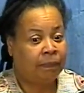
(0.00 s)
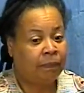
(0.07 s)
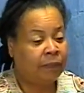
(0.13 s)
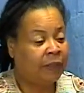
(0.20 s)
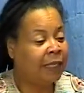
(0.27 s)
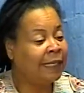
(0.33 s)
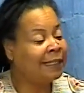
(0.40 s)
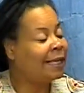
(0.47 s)

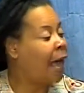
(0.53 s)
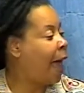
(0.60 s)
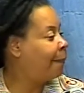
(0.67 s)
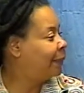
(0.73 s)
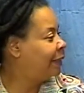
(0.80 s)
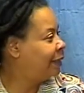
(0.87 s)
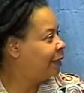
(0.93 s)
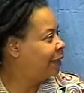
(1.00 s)
things
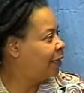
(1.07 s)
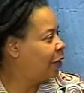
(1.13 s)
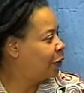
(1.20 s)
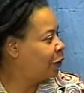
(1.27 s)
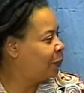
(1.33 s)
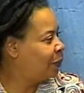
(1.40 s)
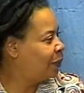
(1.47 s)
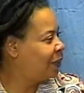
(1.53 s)
happen in our
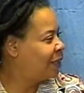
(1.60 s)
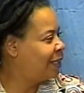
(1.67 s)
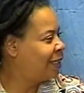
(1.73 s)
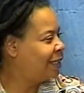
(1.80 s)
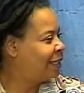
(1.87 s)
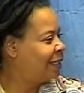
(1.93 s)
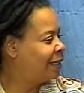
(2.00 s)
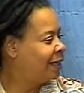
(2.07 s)

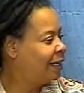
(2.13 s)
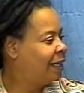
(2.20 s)
communities.